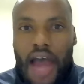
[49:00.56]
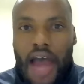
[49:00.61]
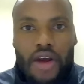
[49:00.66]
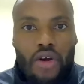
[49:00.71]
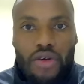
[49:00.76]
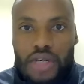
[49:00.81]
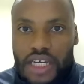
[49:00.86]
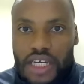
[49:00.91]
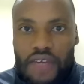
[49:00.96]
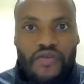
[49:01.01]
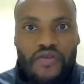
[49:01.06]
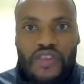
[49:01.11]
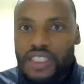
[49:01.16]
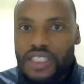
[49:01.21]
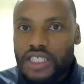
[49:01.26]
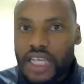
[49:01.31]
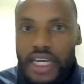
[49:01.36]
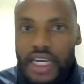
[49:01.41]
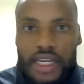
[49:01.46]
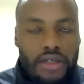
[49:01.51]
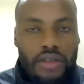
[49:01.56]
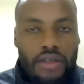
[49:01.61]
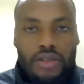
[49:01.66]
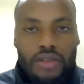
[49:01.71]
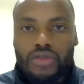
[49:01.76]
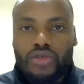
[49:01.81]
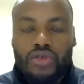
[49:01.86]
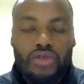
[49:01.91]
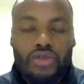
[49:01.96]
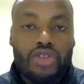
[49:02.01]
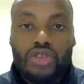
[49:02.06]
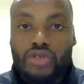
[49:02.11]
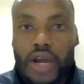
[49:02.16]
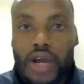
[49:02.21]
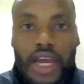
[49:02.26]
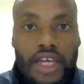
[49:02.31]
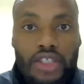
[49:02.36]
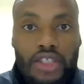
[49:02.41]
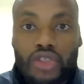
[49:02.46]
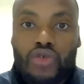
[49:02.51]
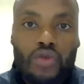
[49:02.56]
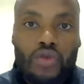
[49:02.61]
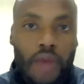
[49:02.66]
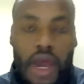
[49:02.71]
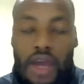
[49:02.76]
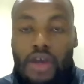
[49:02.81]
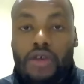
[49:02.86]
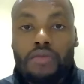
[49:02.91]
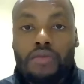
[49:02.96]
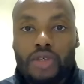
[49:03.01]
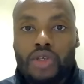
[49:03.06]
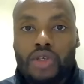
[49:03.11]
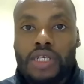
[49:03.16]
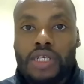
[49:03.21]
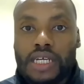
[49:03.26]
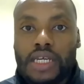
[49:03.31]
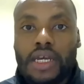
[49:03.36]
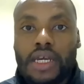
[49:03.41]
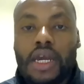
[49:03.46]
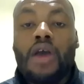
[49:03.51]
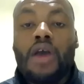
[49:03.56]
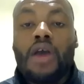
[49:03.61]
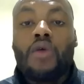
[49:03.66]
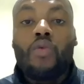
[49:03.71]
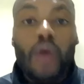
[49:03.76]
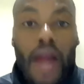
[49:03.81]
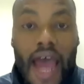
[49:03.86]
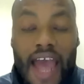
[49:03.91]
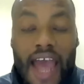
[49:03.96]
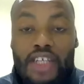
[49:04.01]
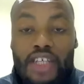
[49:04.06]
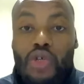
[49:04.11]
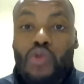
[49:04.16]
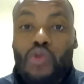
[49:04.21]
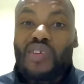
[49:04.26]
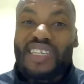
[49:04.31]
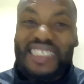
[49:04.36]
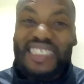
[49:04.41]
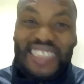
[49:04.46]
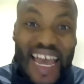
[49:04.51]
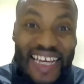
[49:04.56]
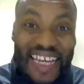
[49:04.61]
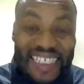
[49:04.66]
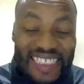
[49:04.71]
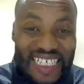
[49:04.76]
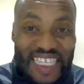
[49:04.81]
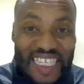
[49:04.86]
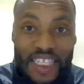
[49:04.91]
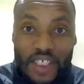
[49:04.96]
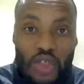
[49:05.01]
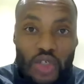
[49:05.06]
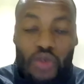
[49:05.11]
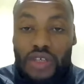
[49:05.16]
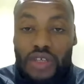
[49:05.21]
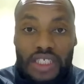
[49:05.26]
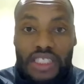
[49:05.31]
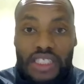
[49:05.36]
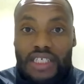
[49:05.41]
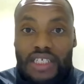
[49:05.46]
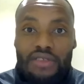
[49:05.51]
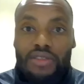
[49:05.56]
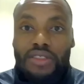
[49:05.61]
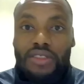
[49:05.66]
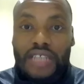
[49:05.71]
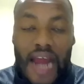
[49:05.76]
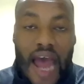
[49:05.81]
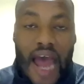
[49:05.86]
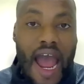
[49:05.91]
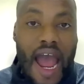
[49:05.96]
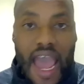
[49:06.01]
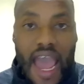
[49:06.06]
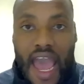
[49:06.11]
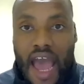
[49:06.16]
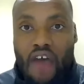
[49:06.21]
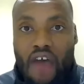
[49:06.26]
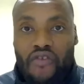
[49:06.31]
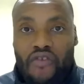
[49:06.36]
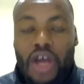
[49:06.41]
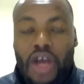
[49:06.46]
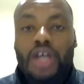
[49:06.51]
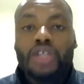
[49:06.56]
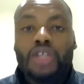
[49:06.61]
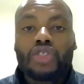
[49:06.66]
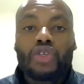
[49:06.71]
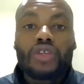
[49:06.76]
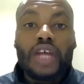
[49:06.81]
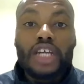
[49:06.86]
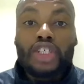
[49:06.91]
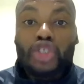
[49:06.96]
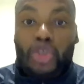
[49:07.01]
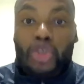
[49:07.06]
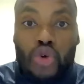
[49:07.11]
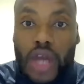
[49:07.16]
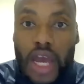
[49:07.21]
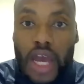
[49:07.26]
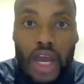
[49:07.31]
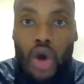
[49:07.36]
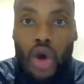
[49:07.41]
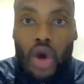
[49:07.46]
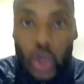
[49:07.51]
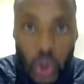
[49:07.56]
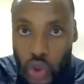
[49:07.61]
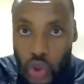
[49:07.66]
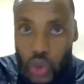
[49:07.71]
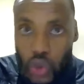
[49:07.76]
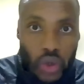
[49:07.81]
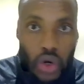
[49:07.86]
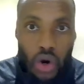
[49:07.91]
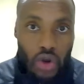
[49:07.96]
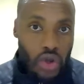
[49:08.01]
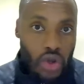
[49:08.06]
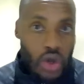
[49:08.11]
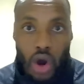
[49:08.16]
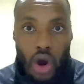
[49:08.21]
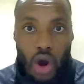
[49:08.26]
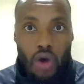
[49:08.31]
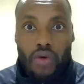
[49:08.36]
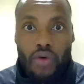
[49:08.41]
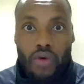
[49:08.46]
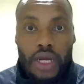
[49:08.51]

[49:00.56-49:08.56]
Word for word: I don't give signals or trades to my community. What I do is I teach you the skills that I have so that you can go do it on your own.